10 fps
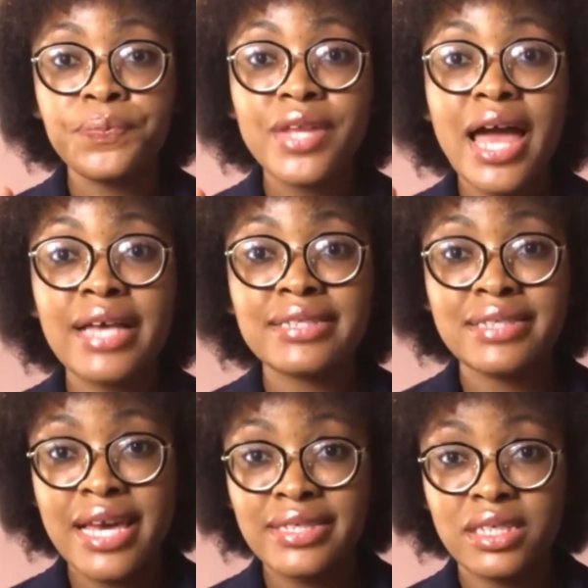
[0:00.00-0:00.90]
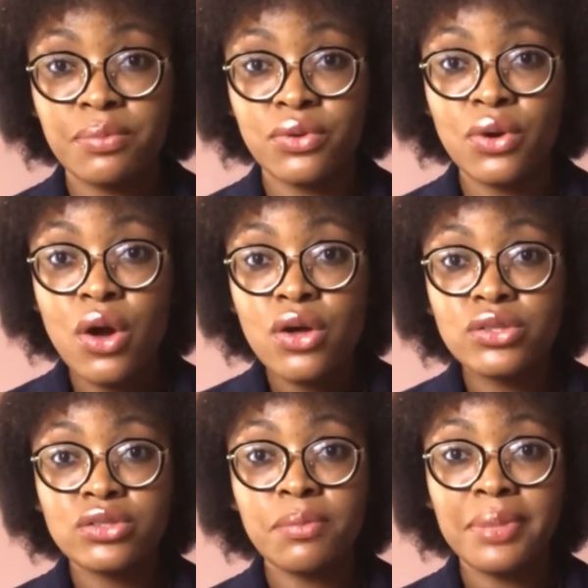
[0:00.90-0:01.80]
accessible
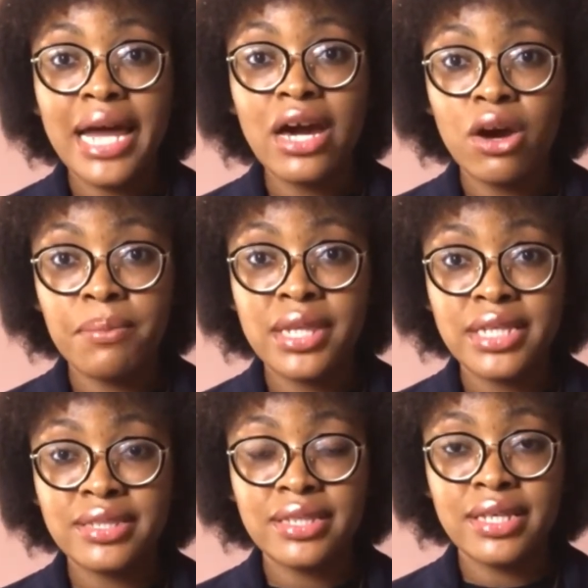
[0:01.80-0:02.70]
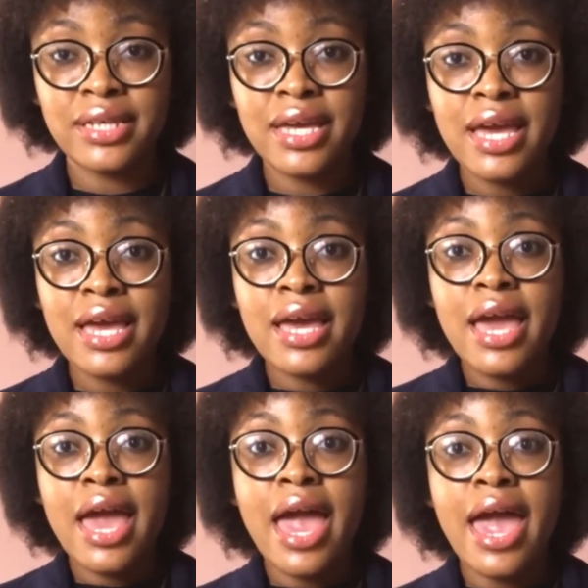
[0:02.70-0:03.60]
to the black community,
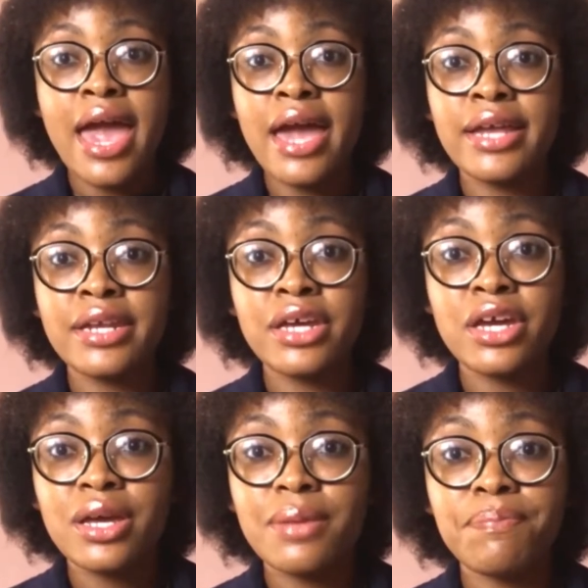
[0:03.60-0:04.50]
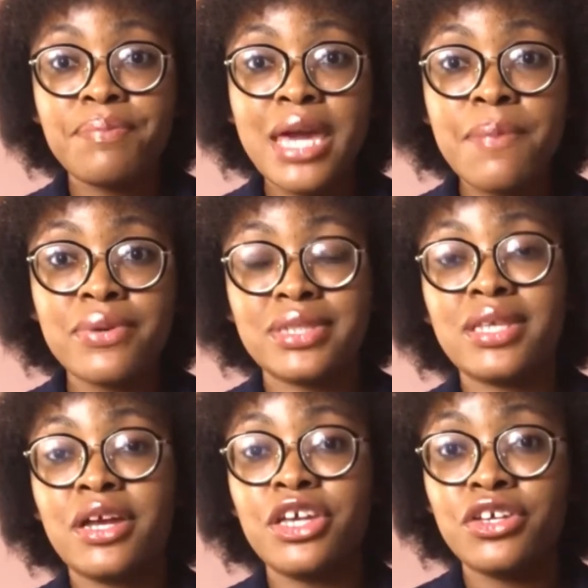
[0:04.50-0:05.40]
and people
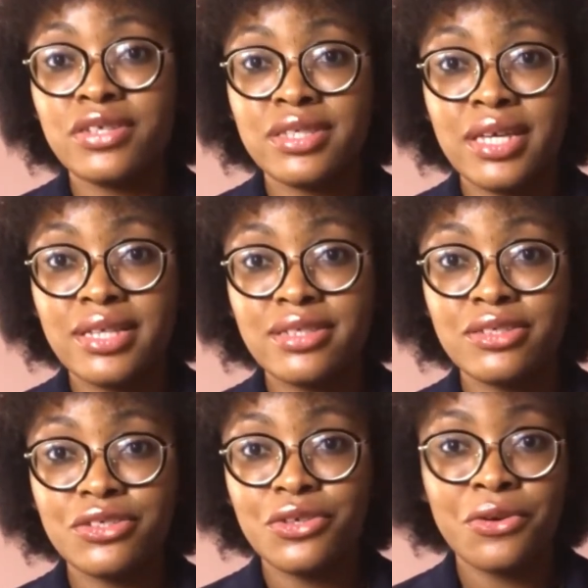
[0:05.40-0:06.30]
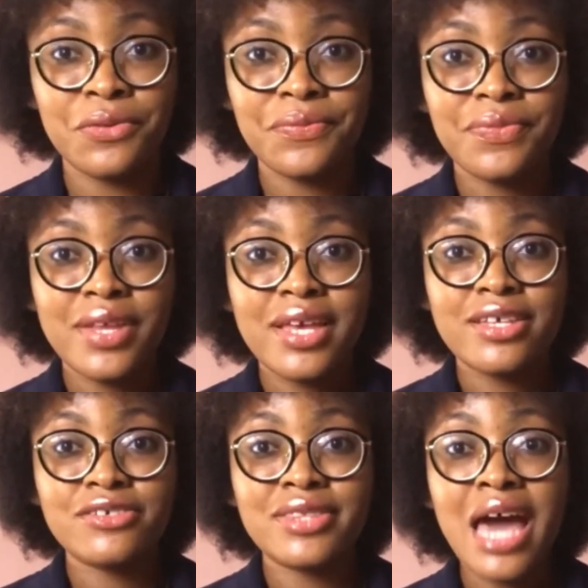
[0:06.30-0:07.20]
started using it. So
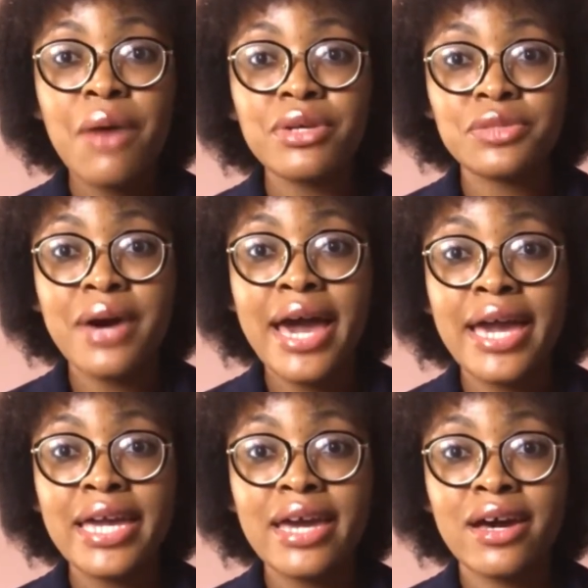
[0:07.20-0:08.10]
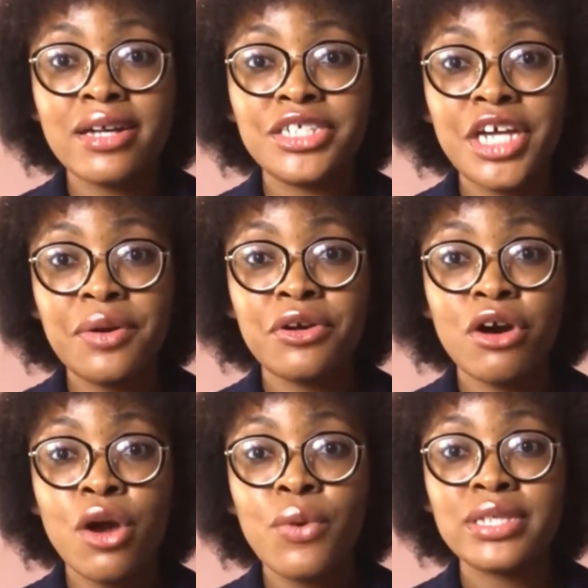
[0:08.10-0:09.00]
that was why
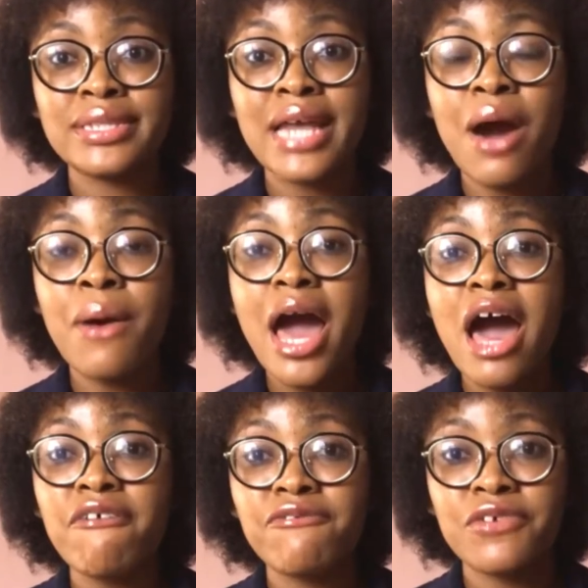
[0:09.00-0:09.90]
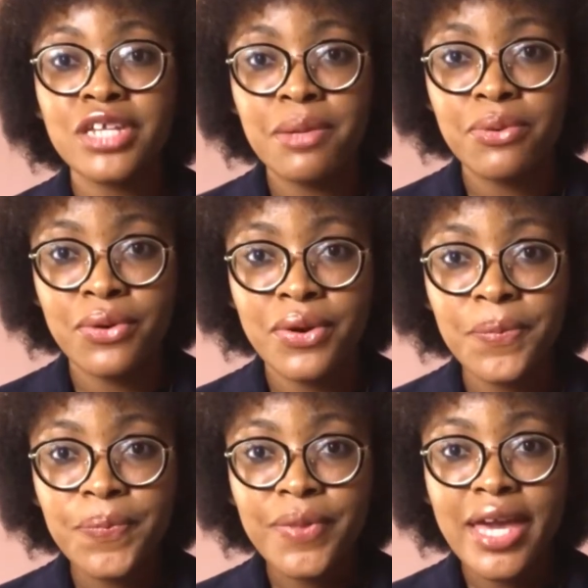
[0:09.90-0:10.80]
Jericho was now affordable
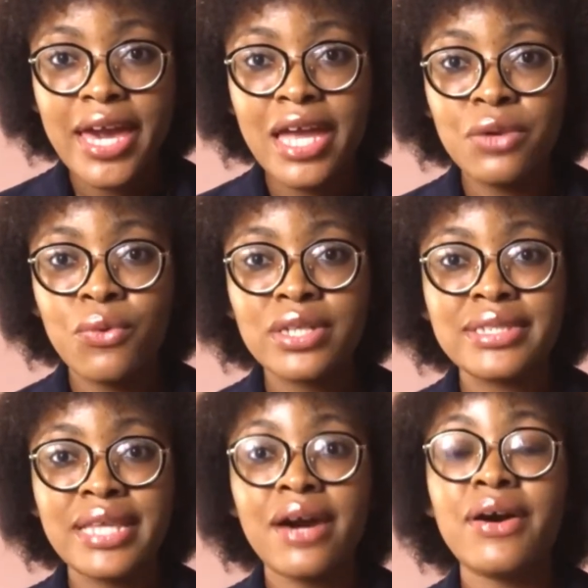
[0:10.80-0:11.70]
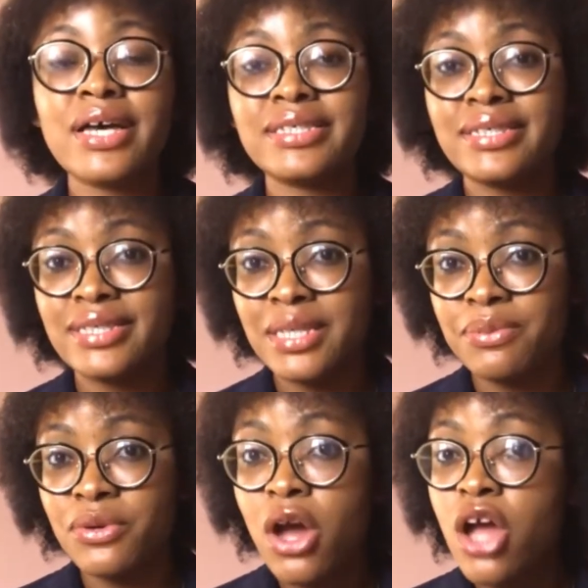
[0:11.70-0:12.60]
and was now
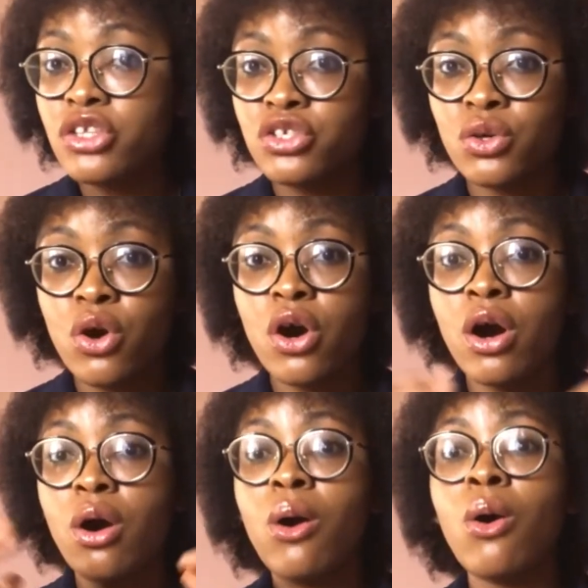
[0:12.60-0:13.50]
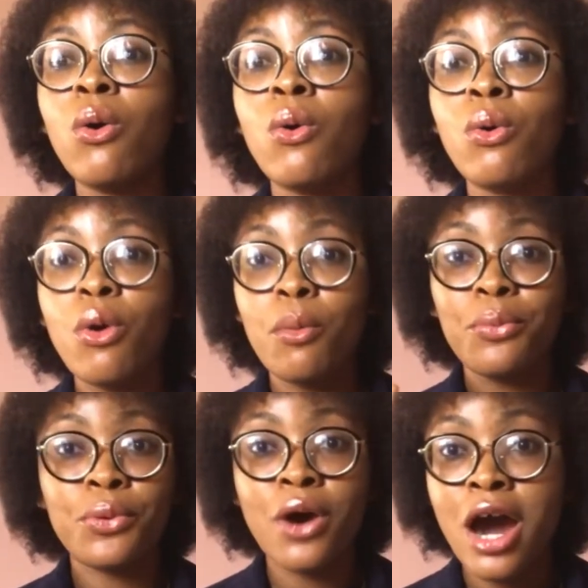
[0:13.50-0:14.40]
accessible to a whole
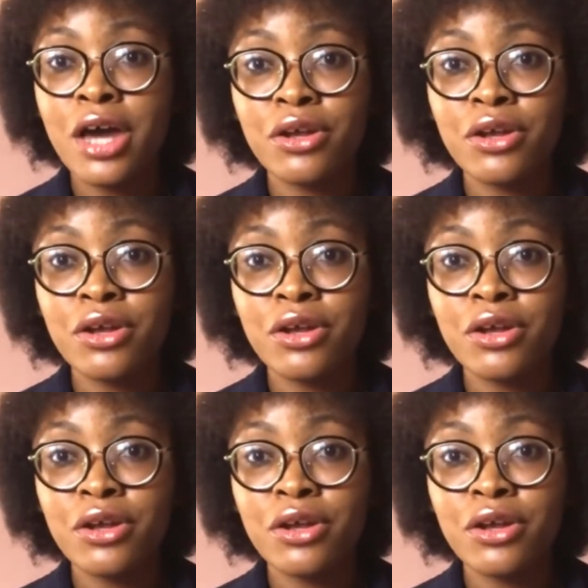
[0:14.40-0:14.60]
broad,